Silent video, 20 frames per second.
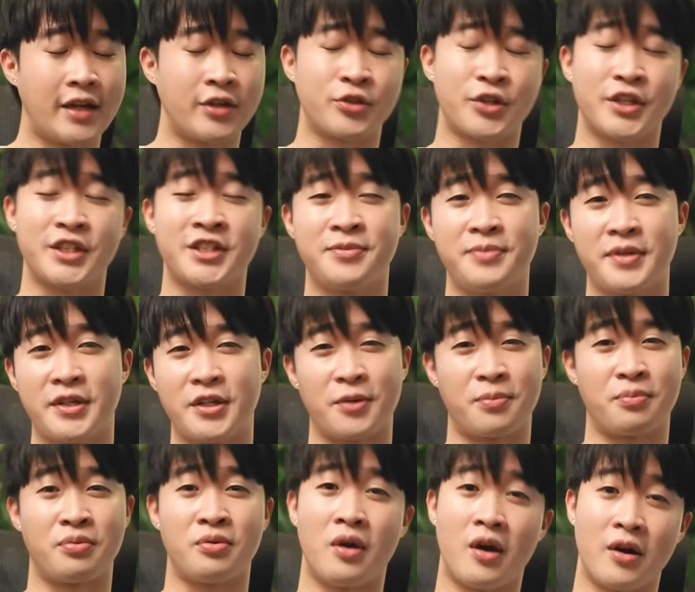and trust me,
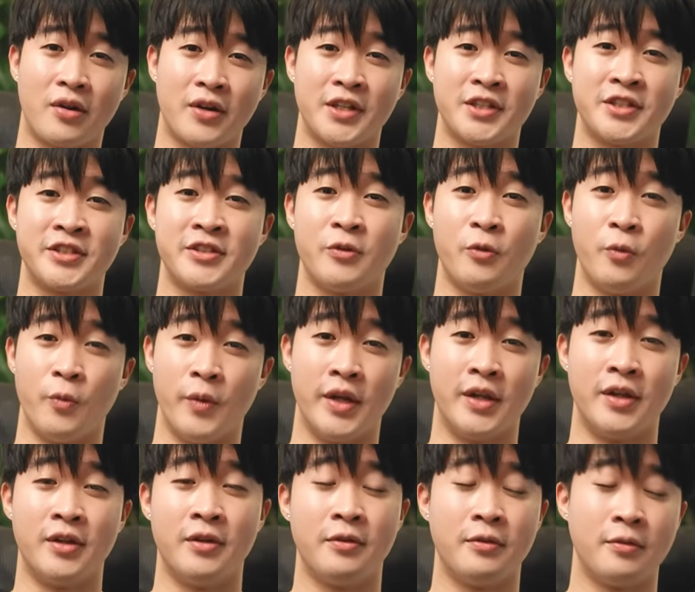your progress
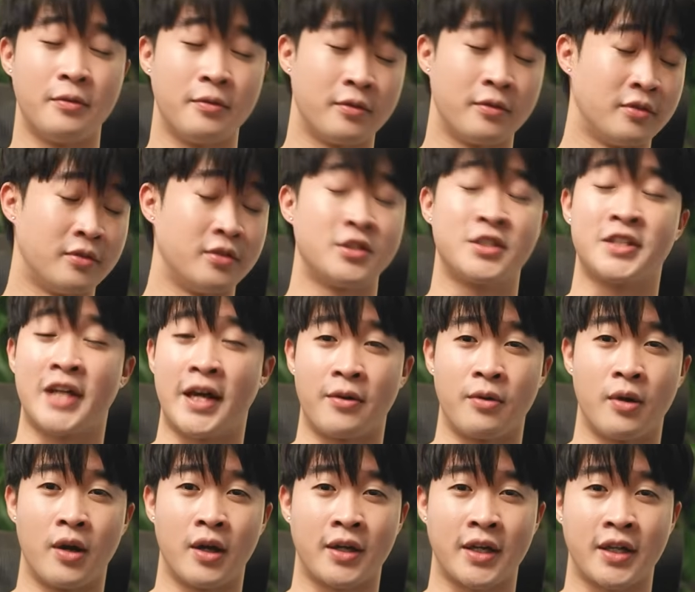will
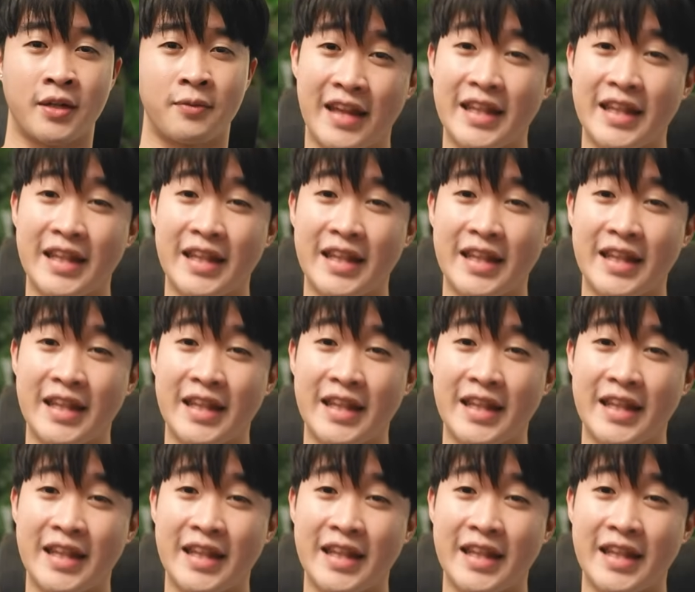skyrocket.